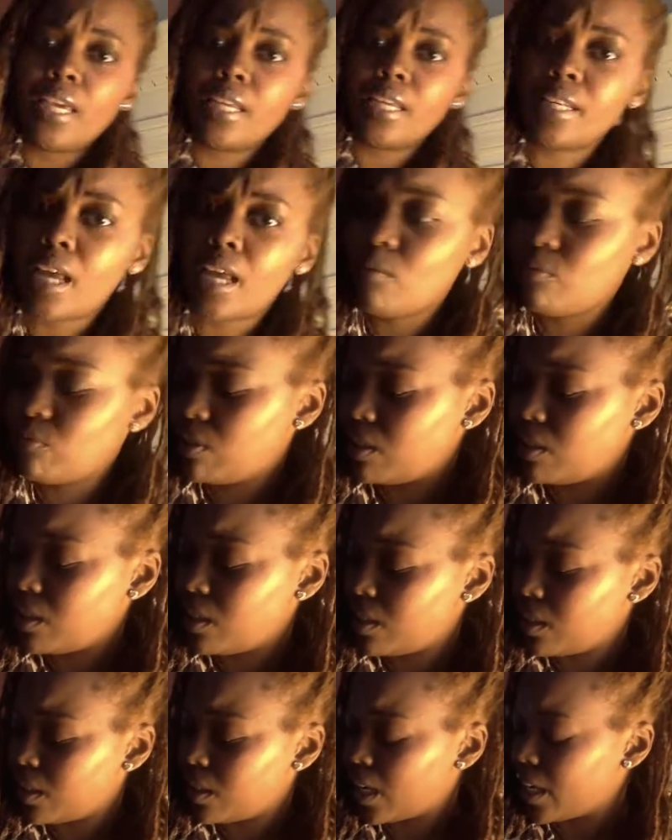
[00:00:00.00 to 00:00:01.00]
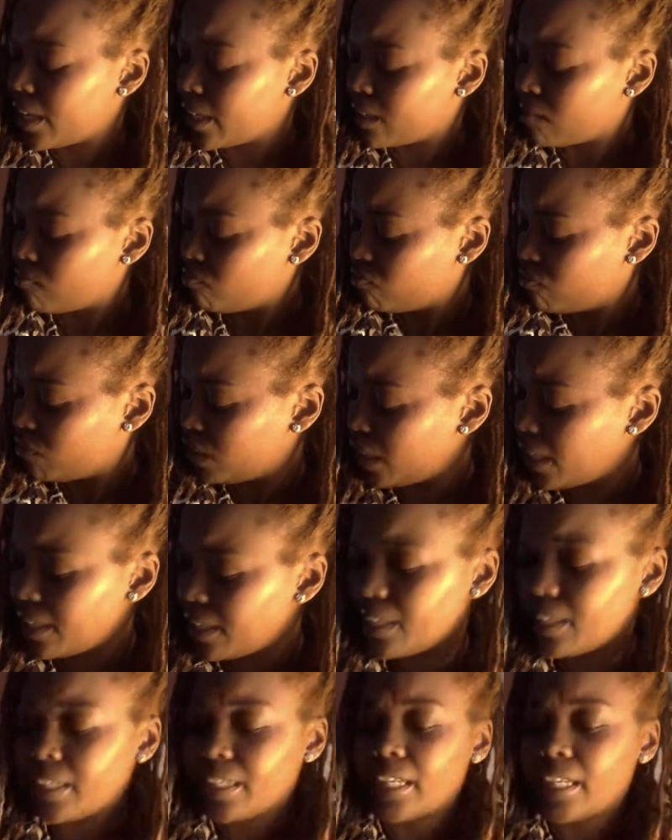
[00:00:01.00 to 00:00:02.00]
and I was just like
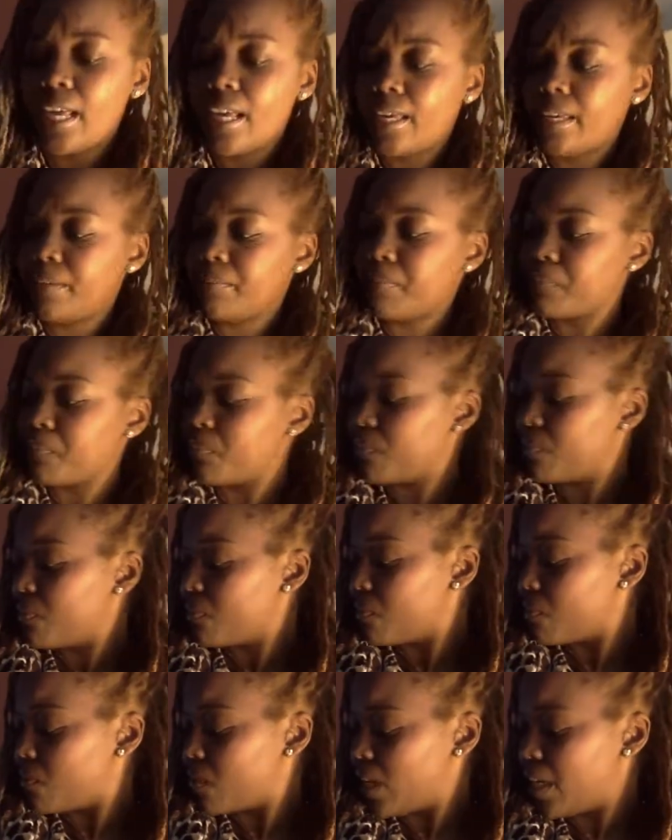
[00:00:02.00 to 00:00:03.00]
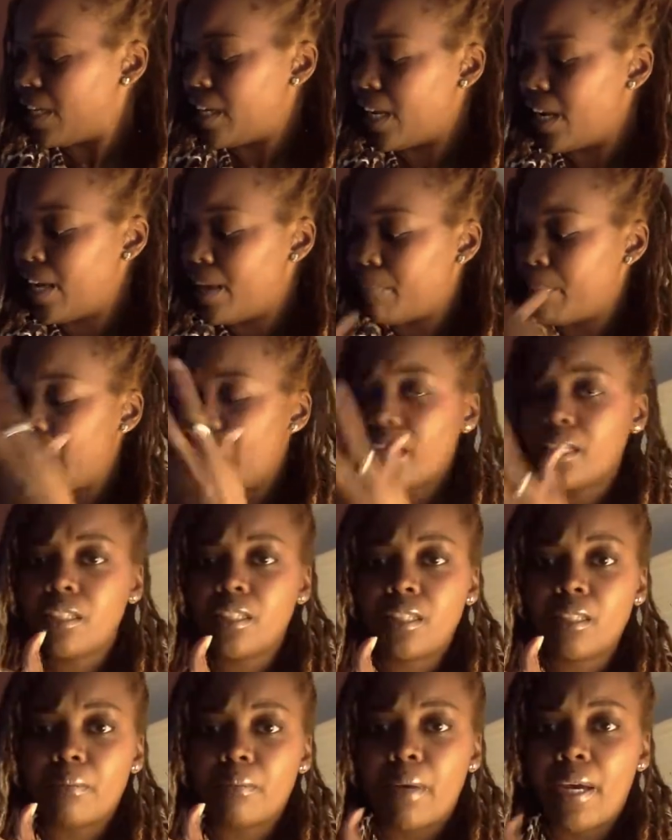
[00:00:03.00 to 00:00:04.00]
standing in line, and I had
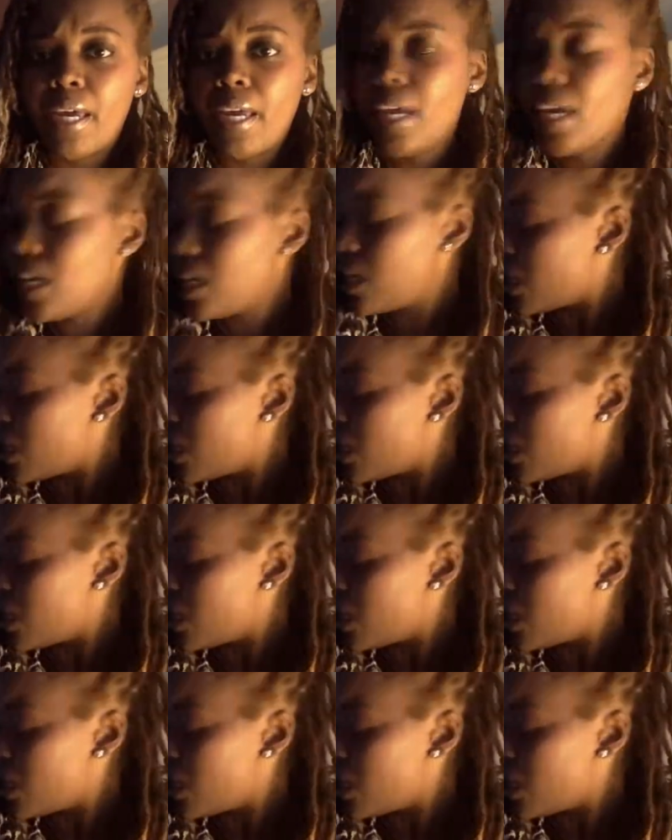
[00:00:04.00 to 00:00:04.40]
packages in my hand,